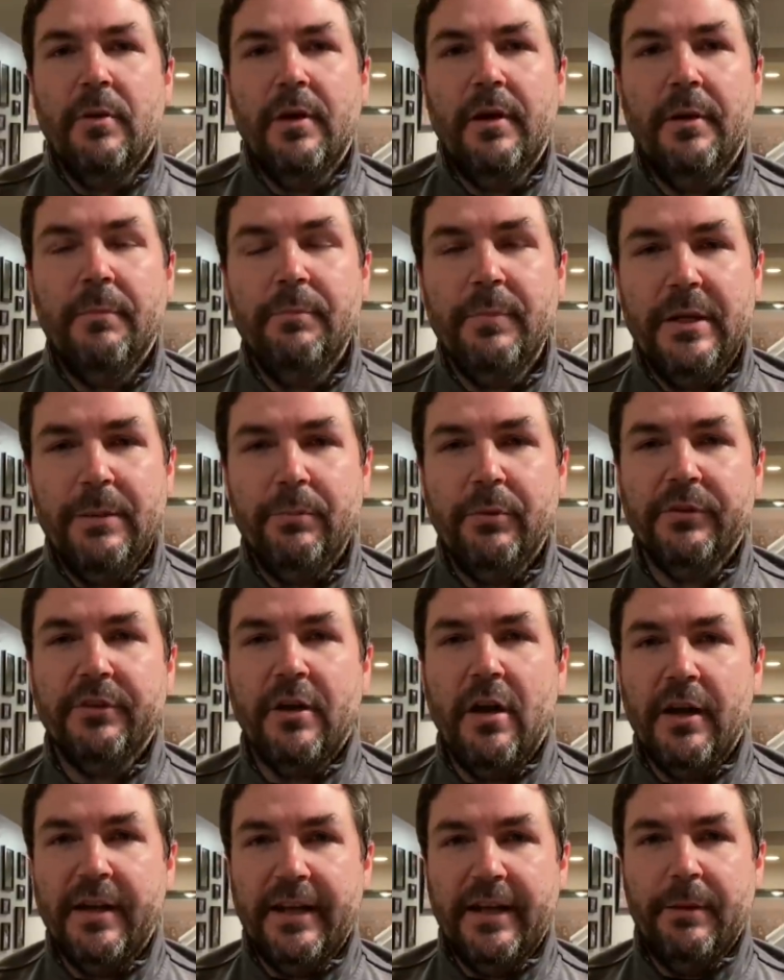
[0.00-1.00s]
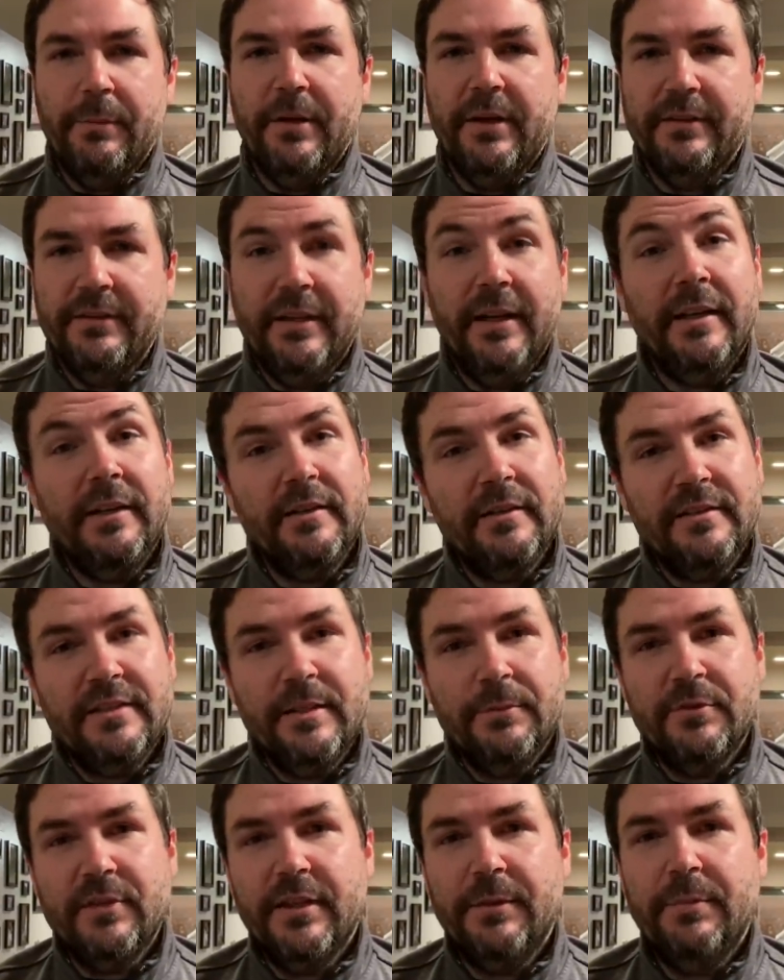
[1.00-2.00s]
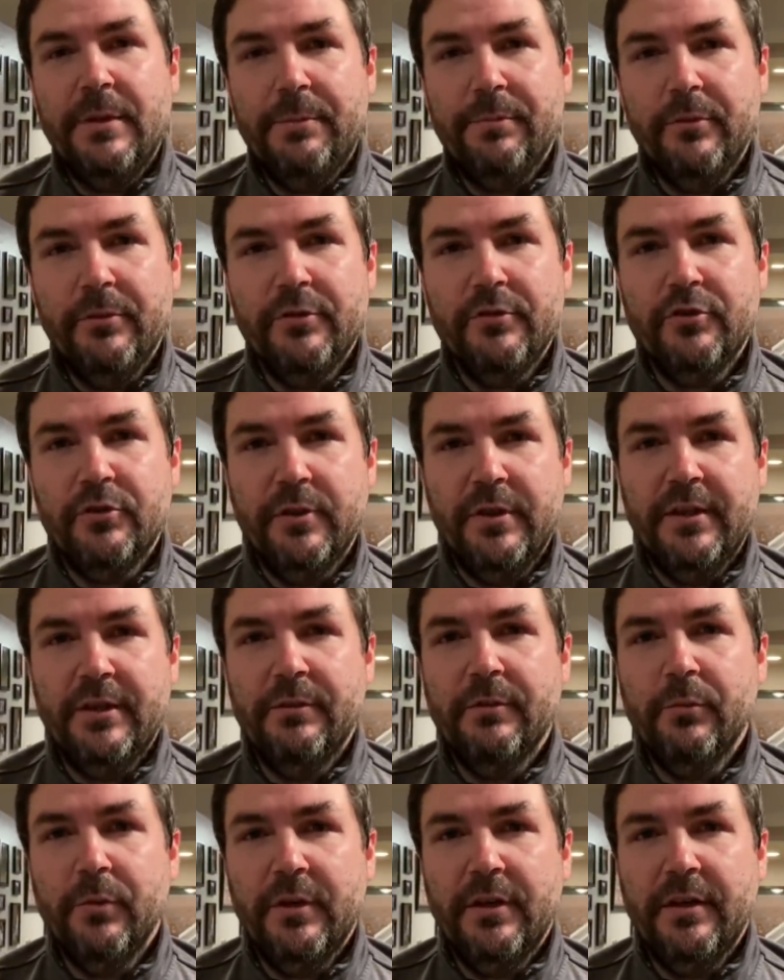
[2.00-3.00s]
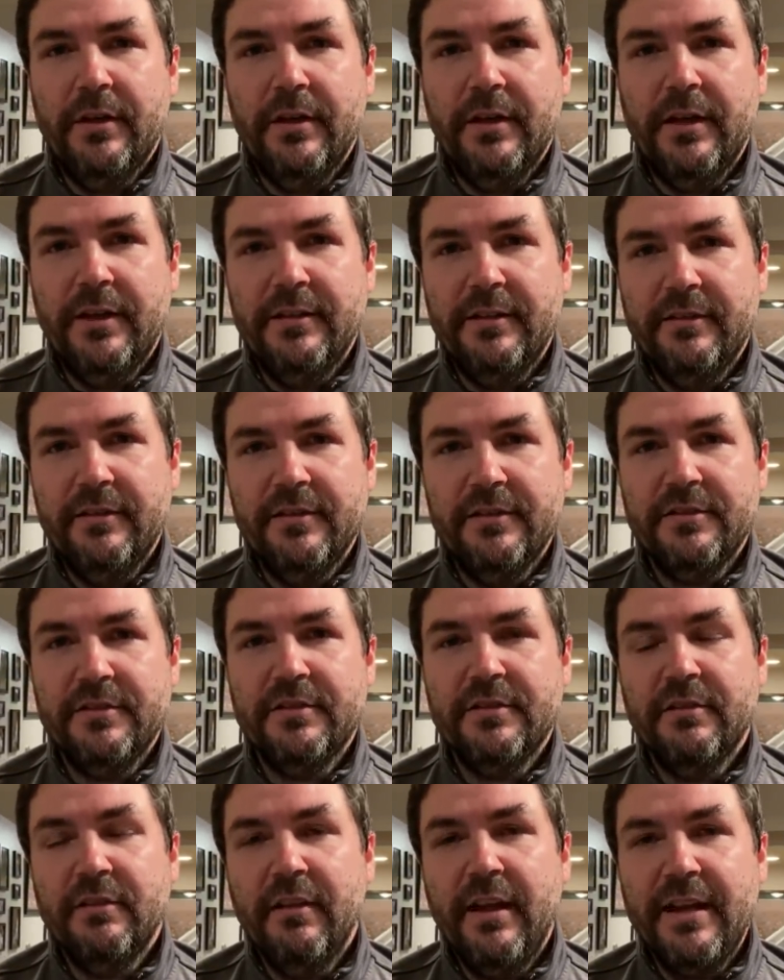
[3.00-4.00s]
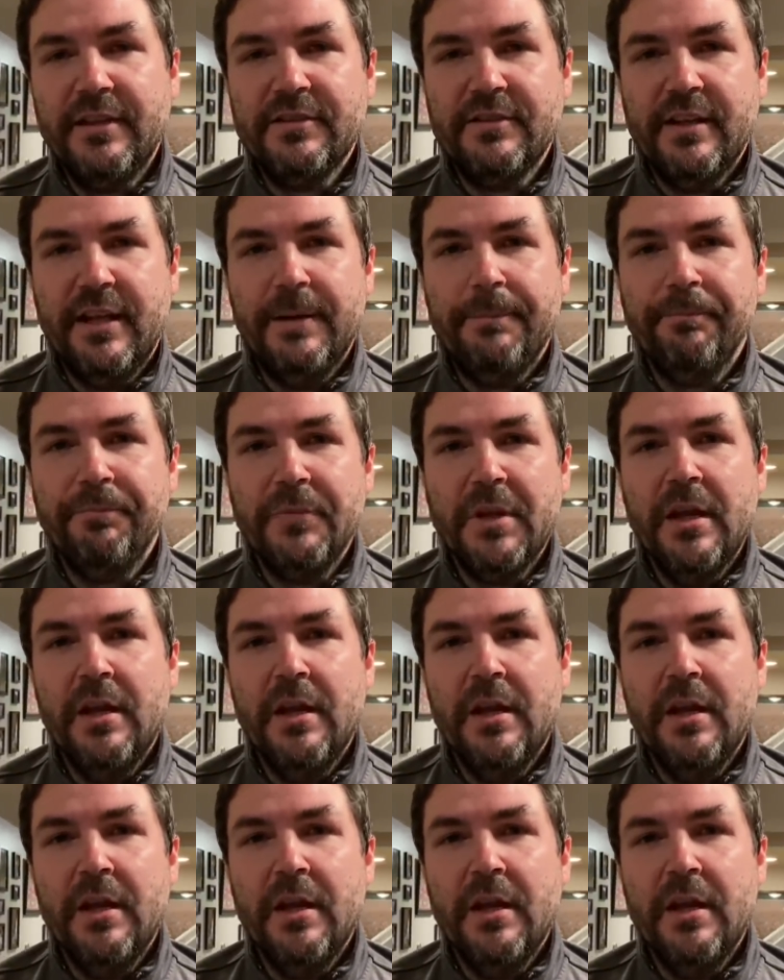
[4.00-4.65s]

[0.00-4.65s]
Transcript: people talking about that. And it seems like people enjoyed it when I did this last time.